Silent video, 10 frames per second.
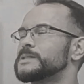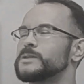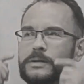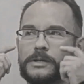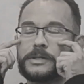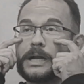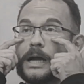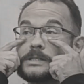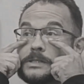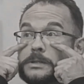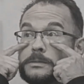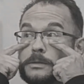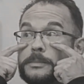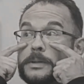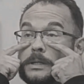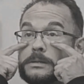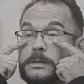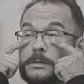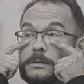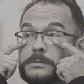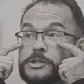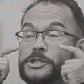I saw it under the eyes too, a little bit. Little